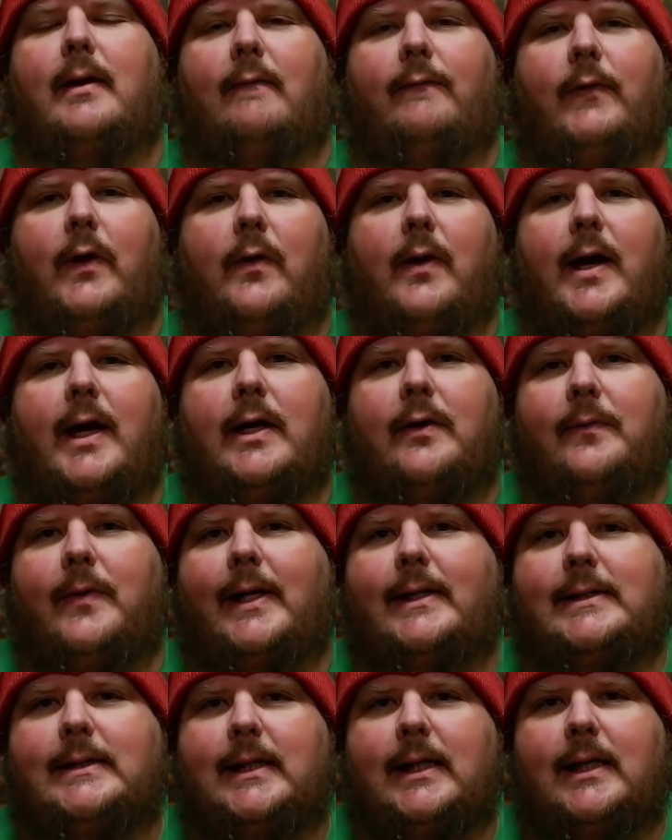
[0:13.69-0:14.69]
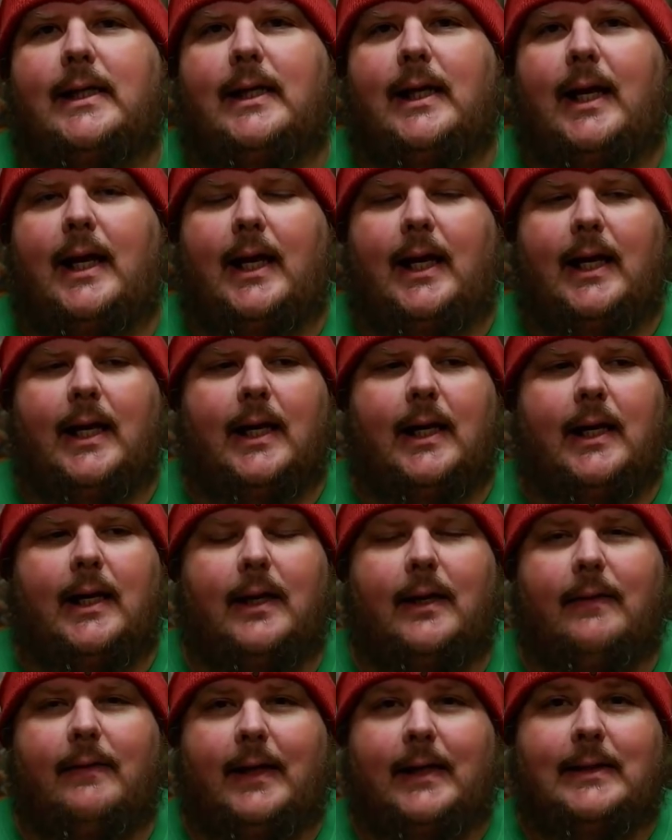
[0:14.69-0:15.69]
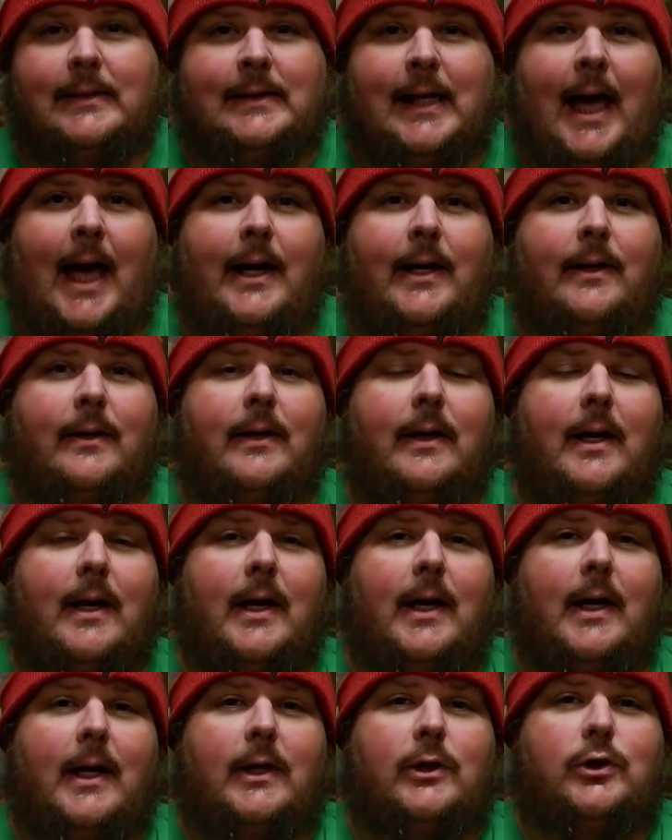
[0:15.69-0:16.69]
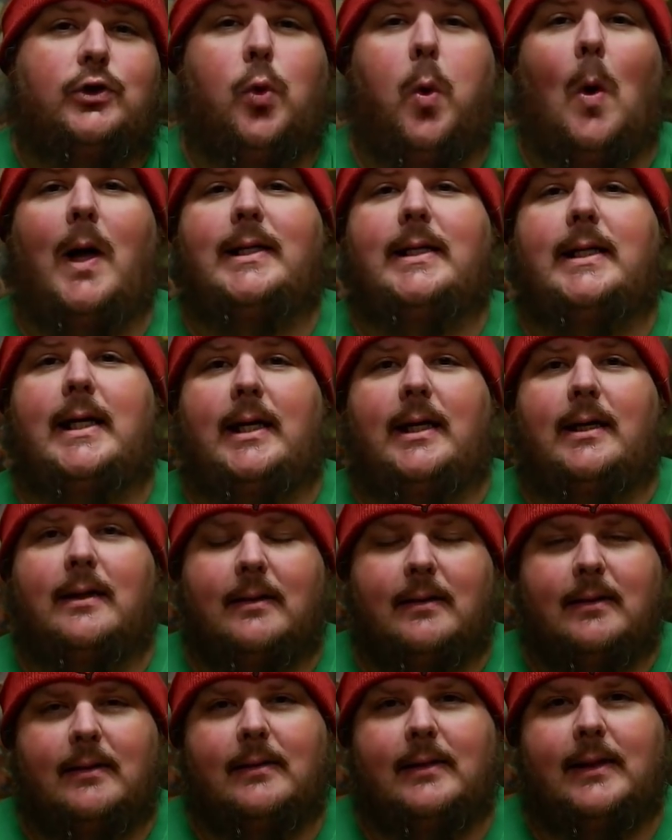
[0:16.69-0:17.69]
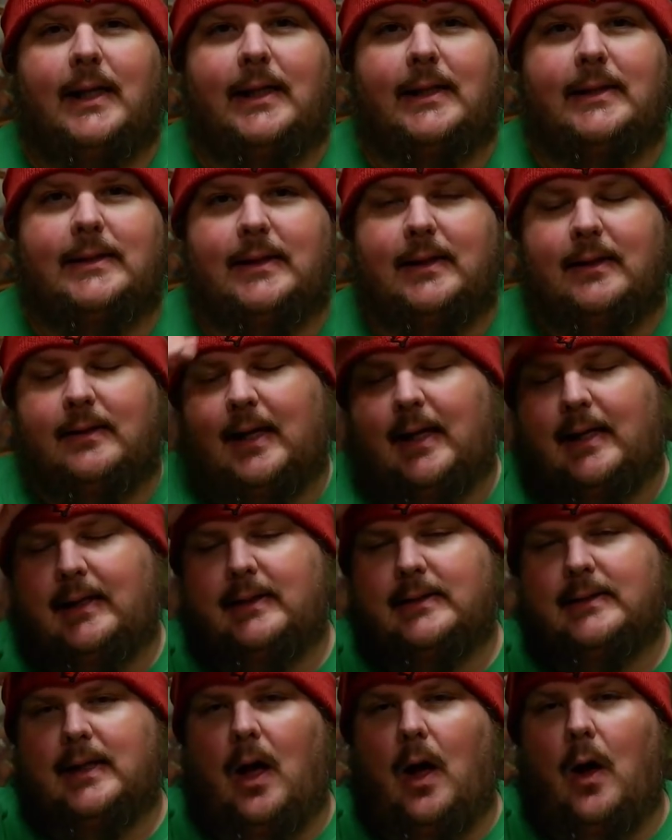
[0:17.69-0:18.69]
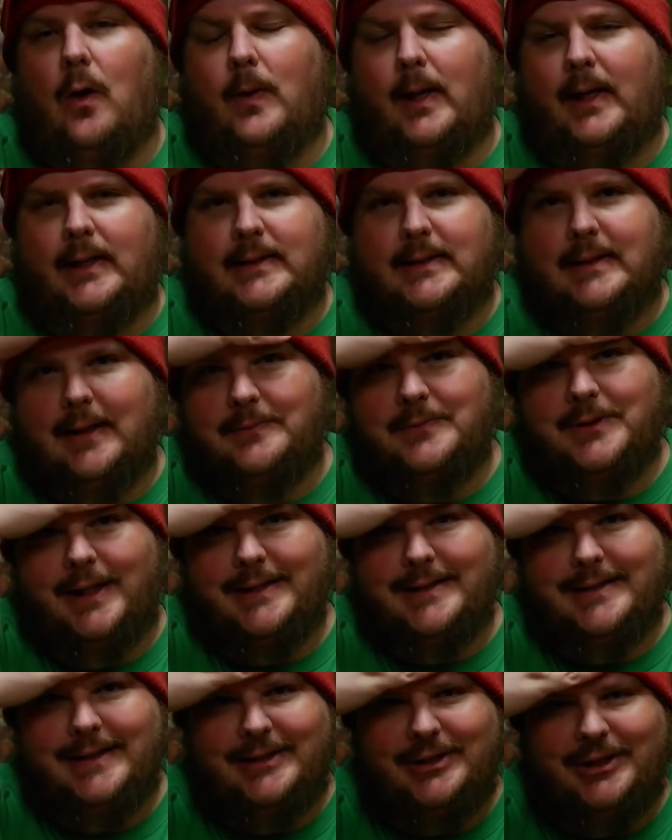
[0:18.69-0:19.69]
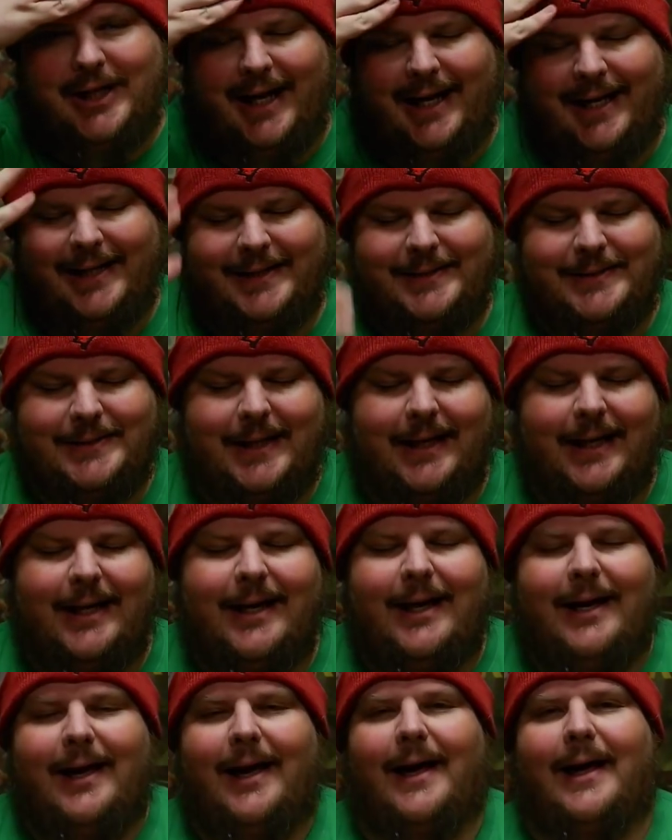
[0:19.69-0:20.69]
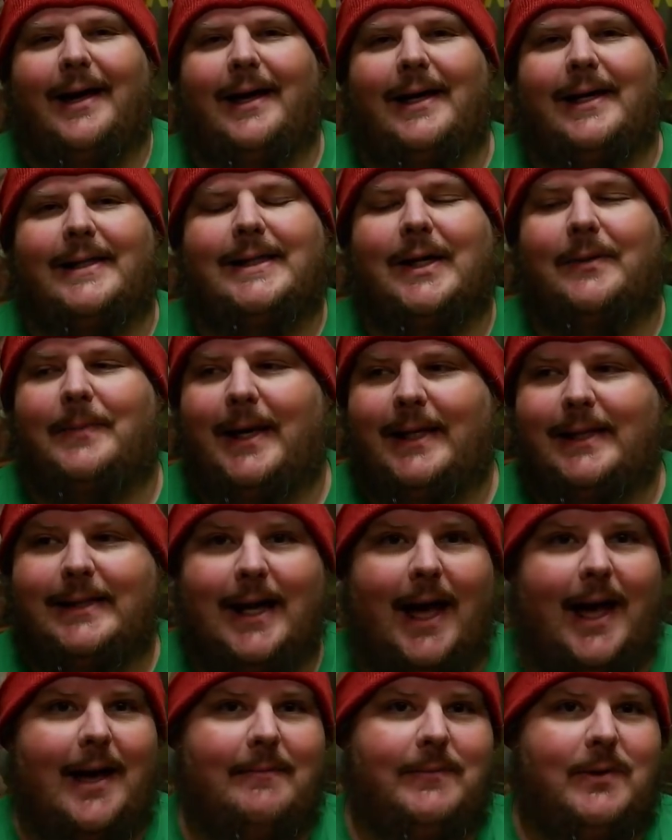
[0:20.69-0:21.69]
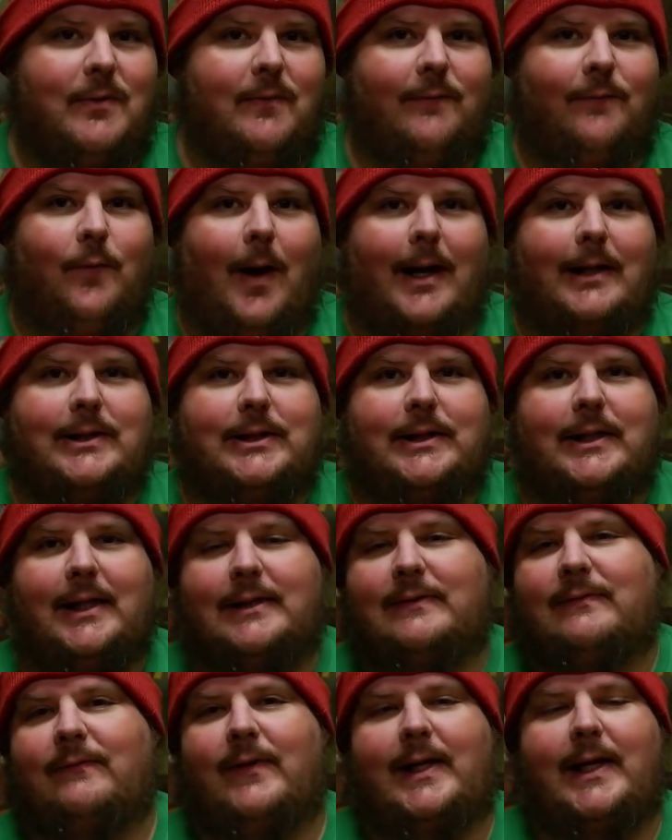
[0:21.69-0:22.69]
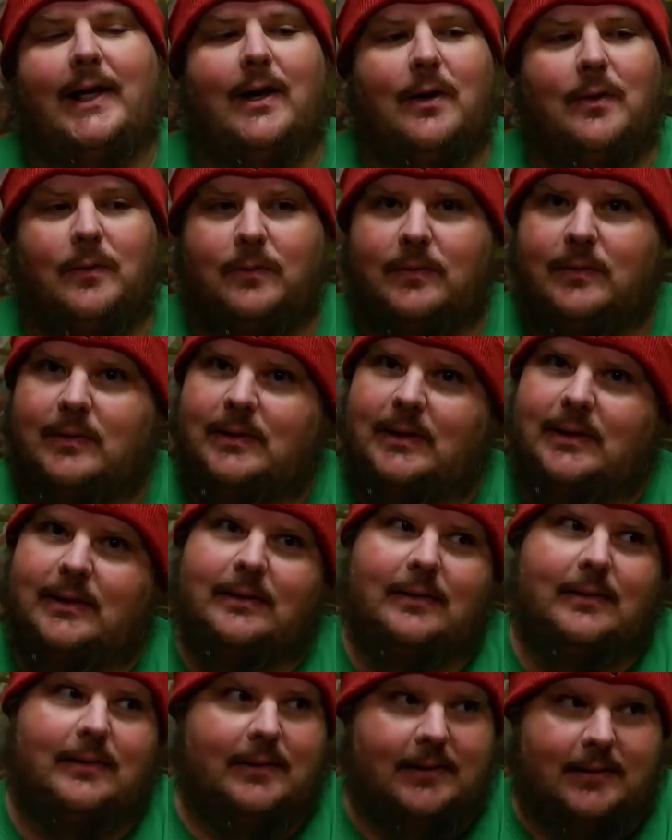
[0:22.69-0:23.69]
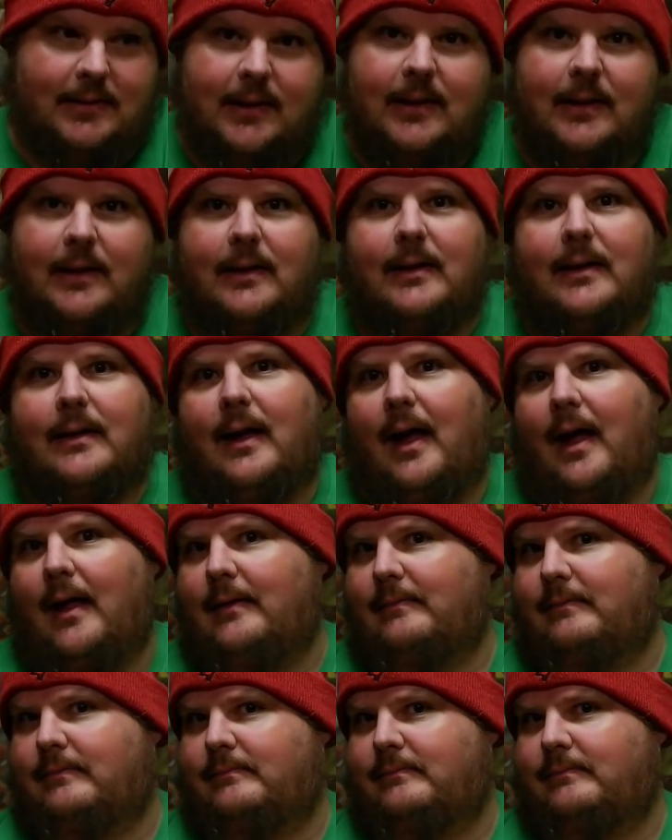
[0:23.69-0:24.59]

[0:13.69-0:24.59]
If you're interested in the entire 20 list that is always subject to change, uh, so by the time you have watched this video, the